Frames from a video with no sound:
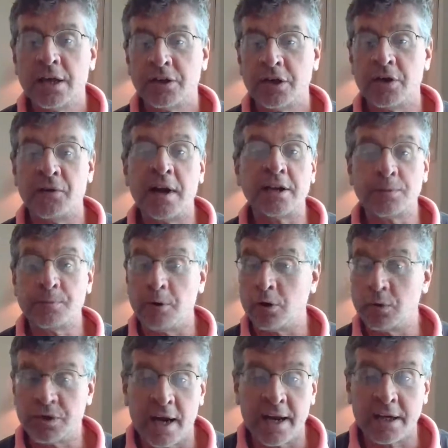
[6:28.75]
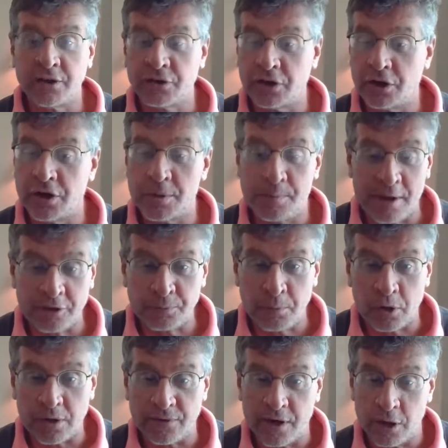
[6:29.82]
the Urantia book, which I consider the best
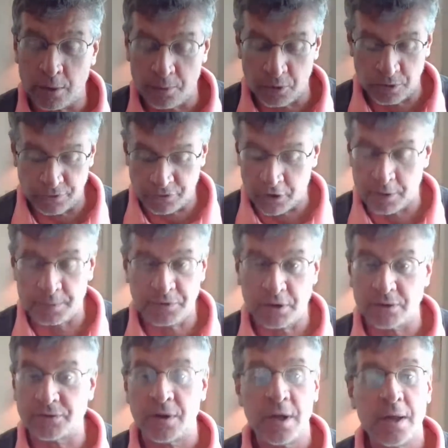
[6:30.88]
book available in terms of